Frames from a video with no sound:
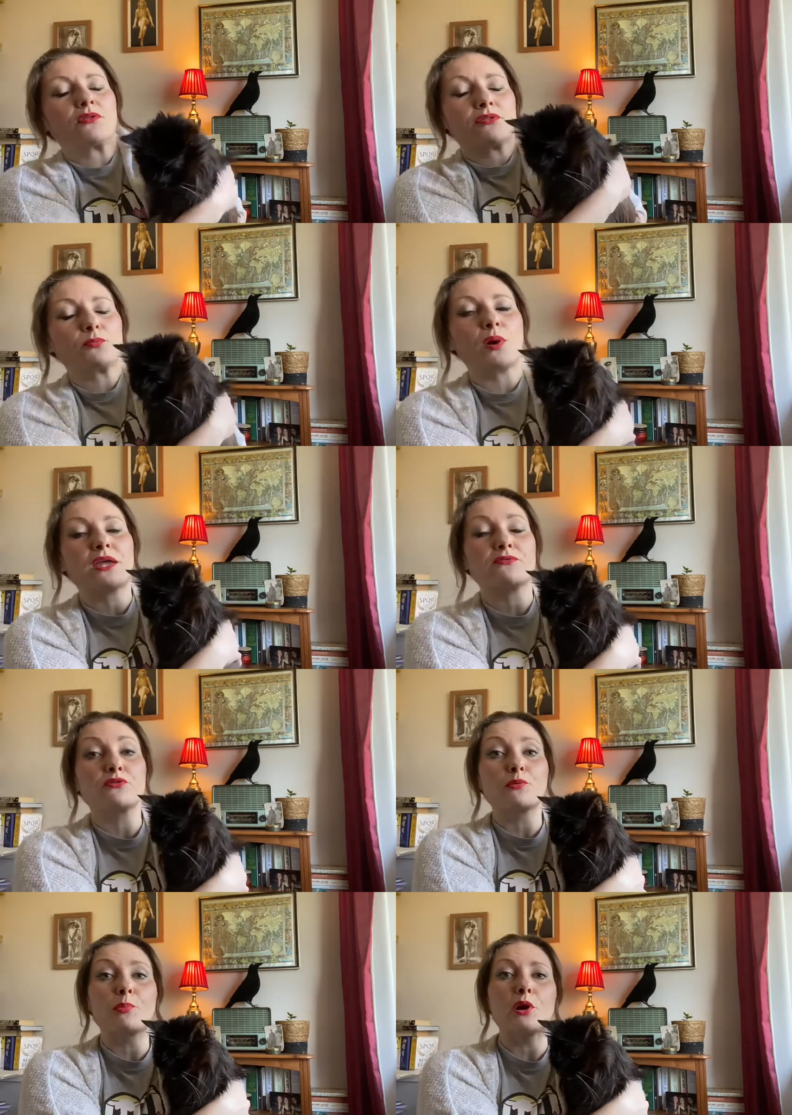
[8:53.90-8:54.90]
way through
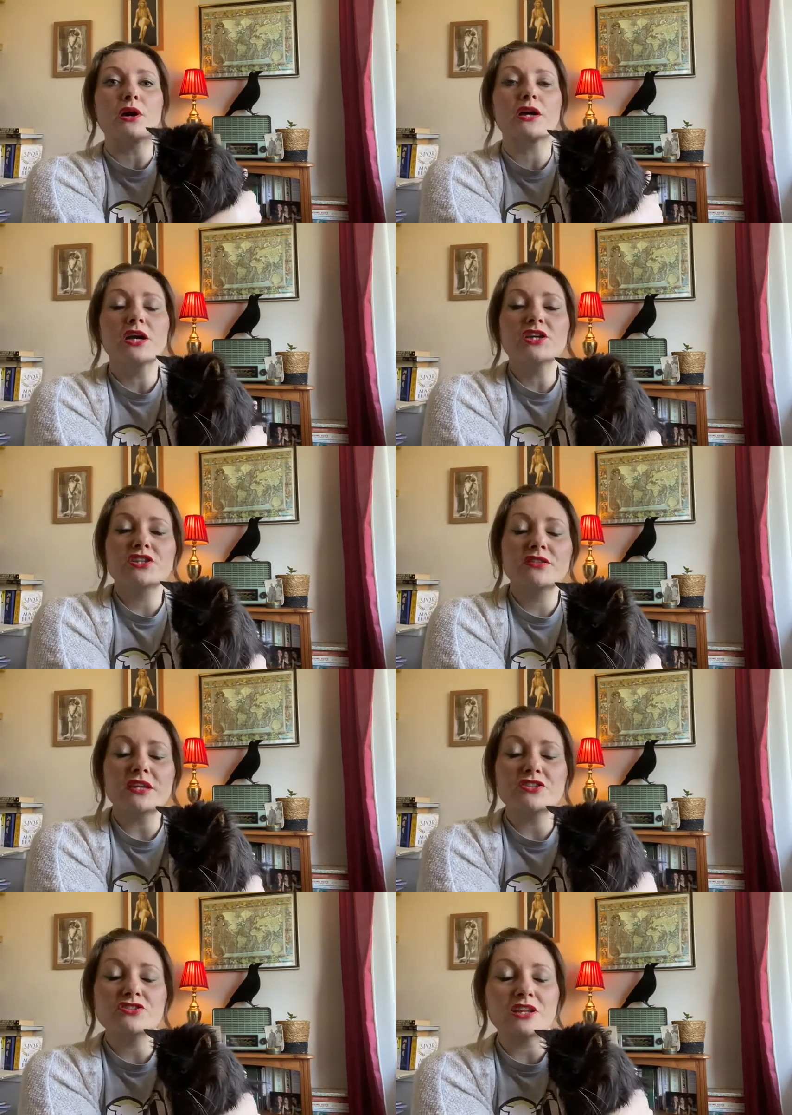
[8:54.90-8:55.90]
the book she
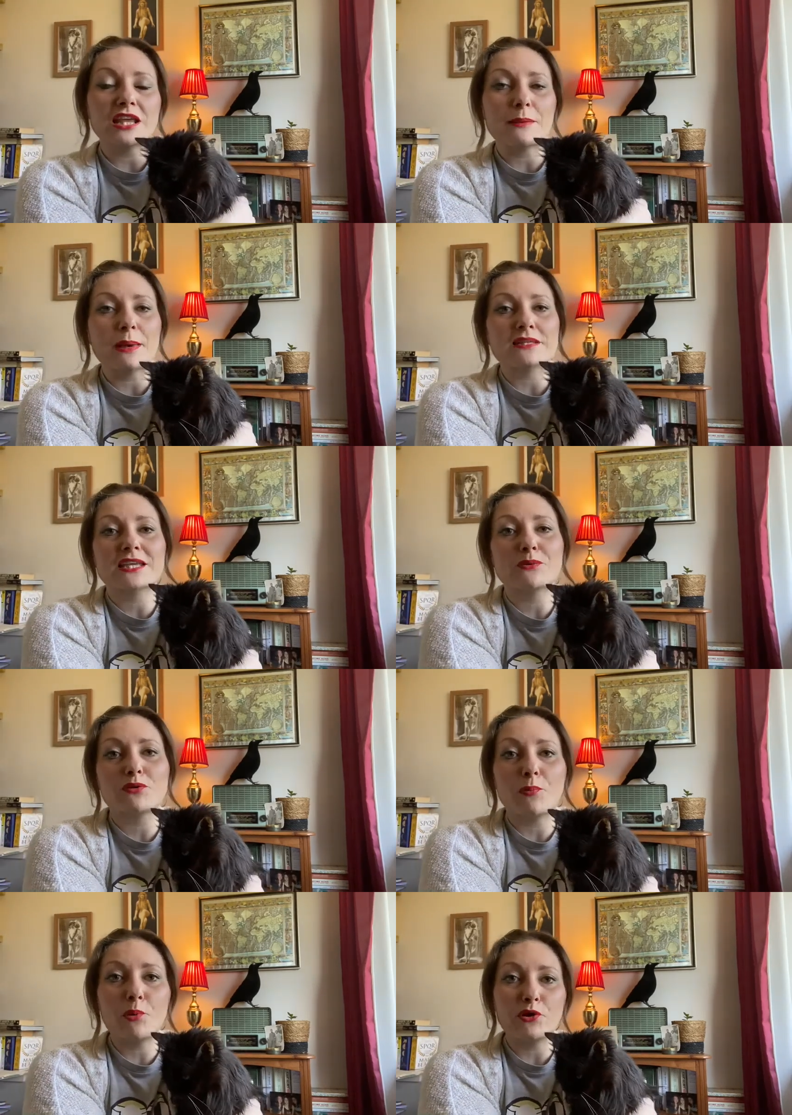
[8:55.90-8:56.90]
thinks she's going to get back together with
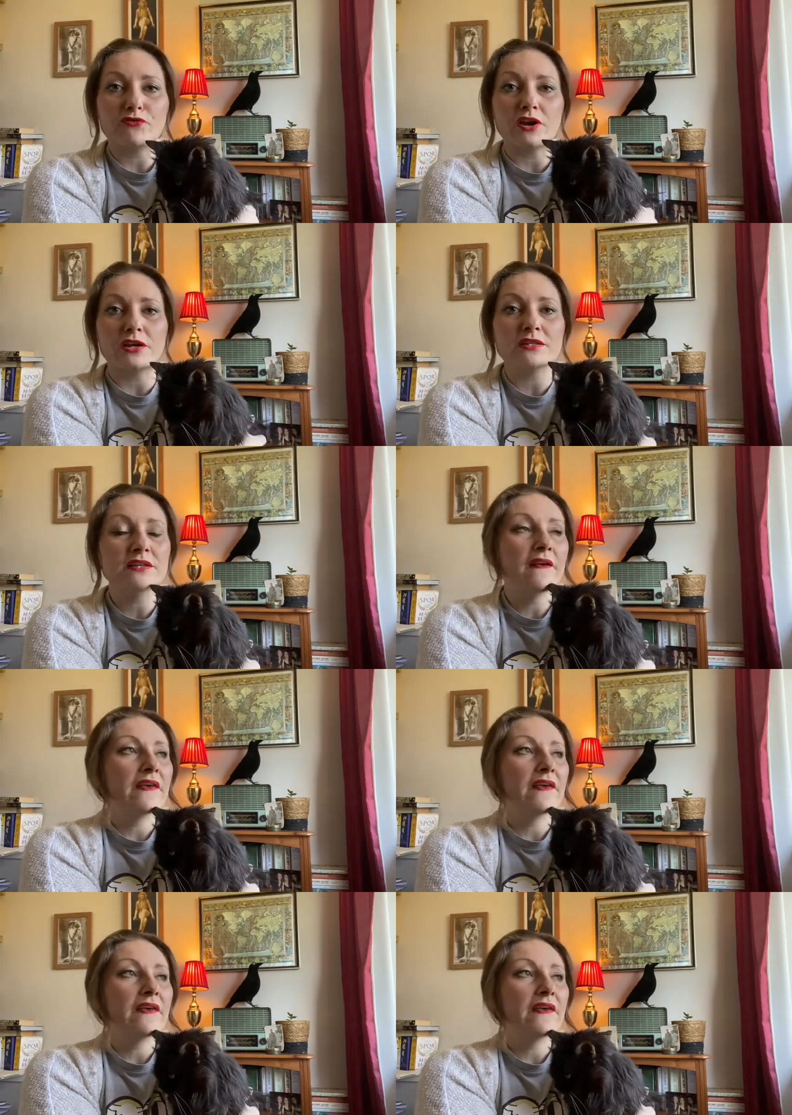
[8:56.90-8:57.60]
her boyfriend,